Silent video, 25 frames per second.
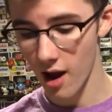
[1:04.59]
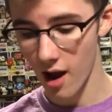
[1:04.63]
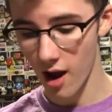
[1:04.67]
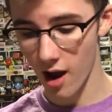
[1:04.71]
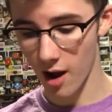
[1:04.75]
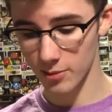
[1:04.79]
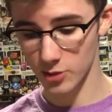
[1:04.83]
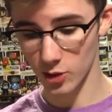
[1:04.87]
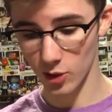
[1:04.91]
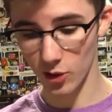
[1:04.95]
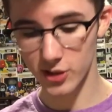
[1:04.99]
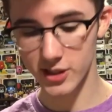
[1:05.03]

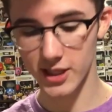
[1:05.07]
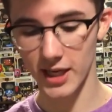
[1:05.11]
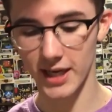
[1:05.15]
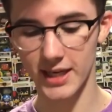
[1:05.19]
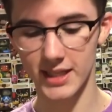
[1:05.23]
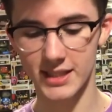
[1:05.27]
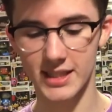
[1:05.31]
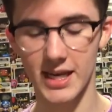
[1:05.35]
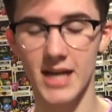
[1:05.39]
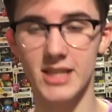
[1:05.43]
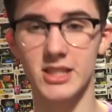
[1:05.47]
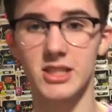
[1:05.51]
Um, so it looks like
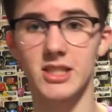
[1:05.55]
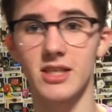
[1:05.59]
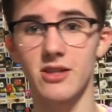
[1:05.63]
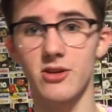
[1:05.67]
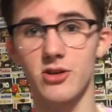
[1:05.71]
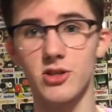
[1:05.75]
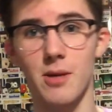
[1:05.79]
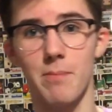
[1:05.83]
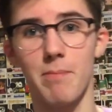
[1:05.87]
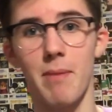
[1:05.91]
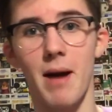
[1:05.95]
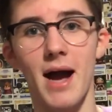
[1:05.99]
it's actually,
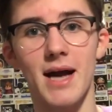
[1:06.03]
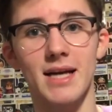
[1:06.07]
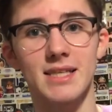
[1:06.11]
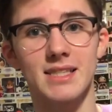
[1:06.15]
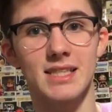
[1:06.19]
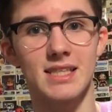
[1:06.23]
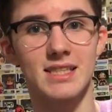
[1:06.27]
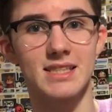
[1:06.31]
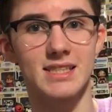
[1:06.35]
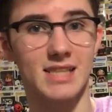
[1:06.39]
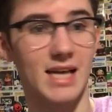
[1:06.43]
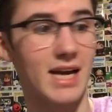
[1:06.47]
there's a
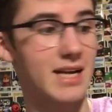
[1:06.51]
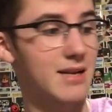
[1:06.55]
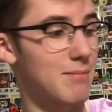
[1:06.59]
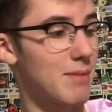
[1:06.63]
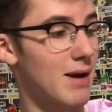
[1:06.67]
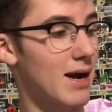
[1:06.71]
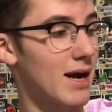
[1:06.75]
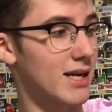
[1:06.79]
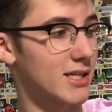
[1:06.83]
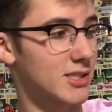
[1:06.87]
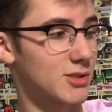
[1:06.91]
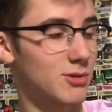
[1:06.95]
box inside a
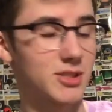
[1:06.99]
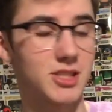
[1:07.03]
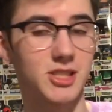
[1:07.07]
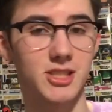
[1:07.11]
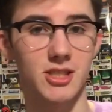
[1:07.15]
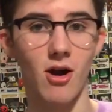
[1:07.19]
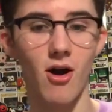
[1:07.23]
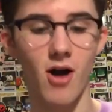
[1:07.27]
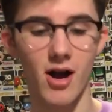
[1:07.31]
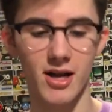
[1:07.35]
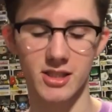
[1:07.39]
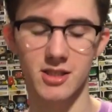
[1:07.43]
box, which
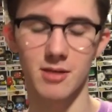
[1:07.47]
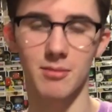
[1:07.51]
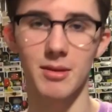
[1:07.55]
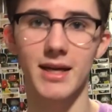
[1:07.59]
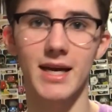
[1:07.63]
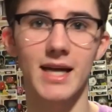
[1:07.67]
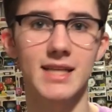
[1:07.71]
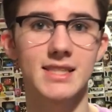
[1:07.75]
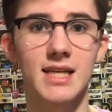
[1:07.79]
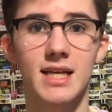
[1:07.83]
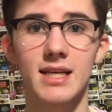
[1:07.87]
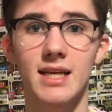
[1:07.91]
is awesome.
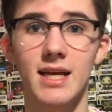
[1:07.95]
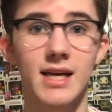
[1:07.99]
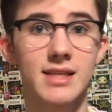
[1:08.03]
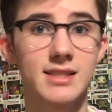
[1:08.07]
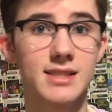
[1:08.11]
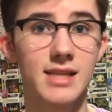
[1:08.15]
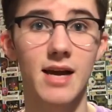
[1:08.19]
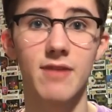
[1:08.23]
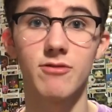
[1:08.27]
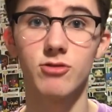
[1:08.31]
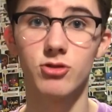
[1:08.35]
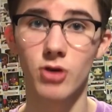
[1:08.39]
Like I said,
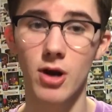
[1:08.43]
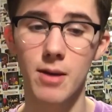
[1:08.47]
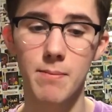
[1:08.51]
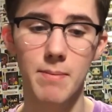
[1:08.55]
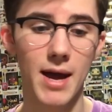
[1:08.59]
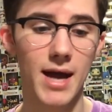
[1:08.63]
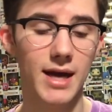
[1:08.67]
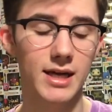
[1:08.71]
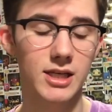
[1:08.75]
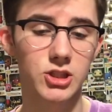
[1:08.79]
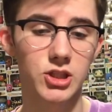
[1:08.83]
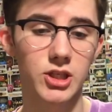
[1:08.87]
guys, they have great
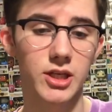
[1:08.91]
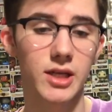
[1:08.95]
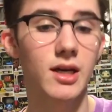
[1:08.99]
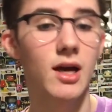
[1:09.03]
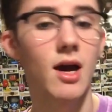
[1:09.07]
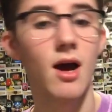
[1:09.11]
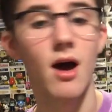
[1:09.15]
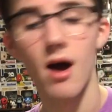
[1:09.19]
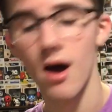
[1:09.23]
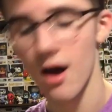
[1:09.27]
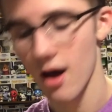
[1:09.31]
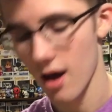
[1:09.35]

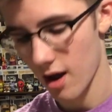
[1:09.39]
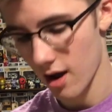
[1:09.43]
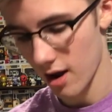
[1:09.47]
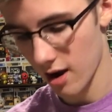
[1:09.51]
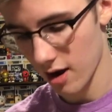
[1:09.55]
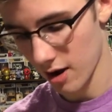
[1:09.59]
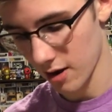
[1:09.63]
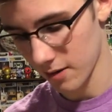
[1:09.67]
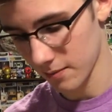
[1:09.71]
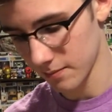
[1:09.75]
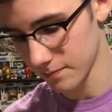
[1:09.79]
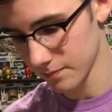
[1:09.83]
packaging.
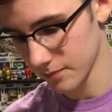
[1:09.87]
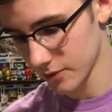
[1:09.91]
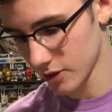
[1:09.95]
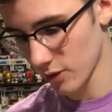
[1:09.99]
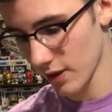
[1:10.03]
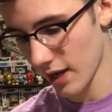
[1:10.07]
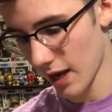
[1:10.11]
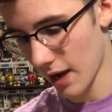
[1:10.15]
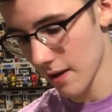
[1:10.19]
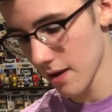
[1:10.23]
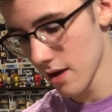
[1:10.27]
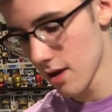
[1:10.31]
Um, so
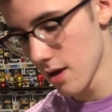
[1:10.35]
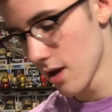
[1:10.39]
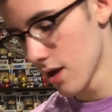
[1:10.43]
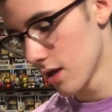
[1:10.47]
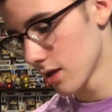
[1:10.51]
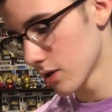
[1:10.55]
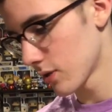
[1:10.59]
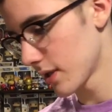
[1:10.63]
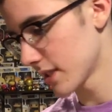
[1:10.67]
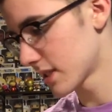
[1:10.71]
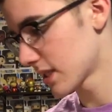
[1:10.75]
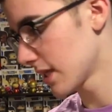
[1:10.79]
yeah,
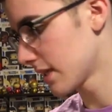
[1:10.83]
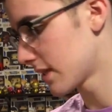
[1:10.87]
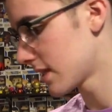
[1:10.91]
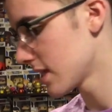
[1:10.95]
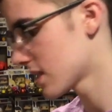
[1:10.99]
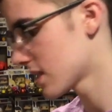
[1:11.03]
so let's get